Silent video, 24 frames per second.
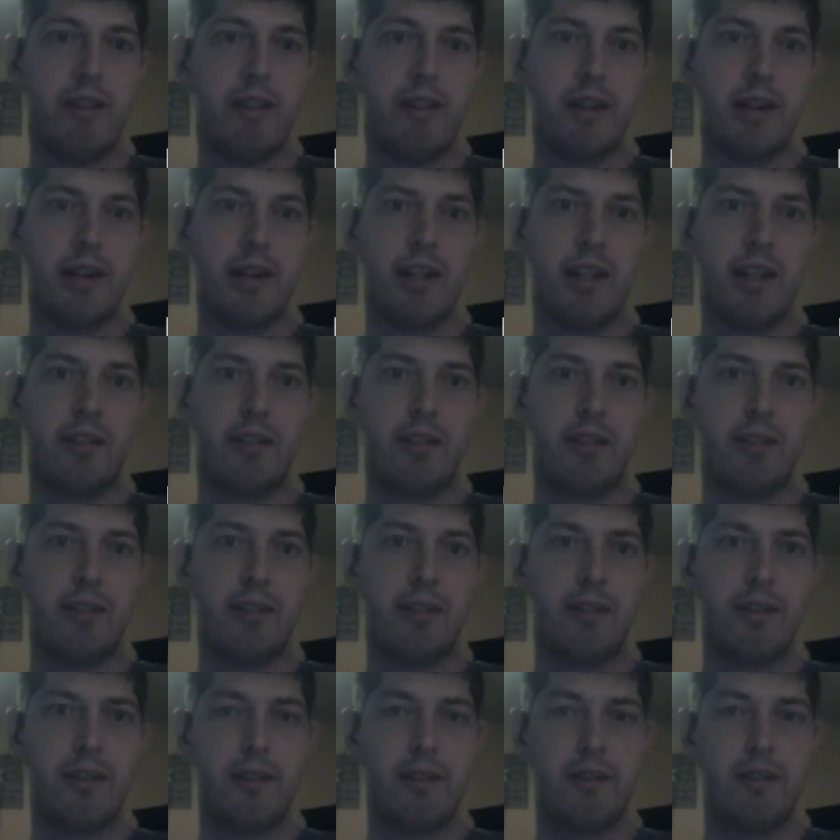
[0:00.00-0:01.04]
docs
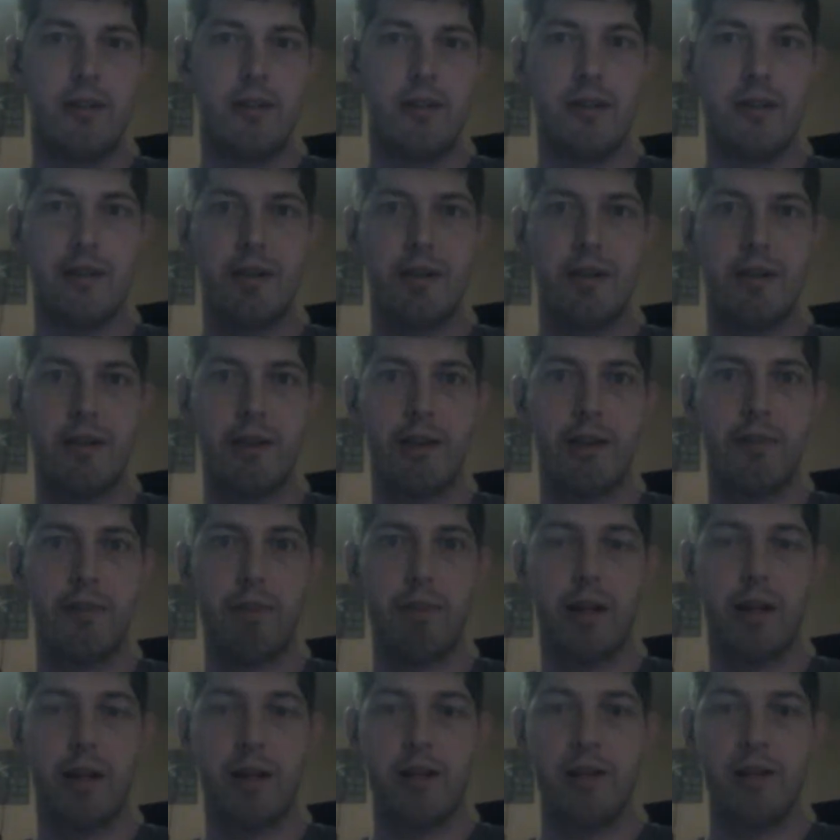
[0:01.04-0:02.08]

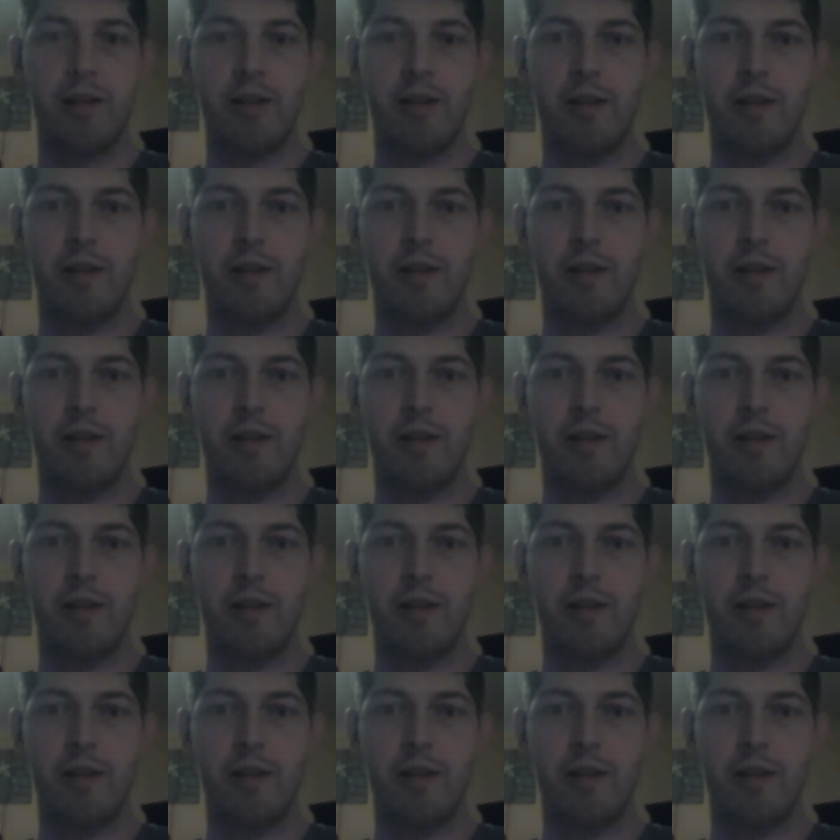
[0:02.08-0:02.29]
subpage.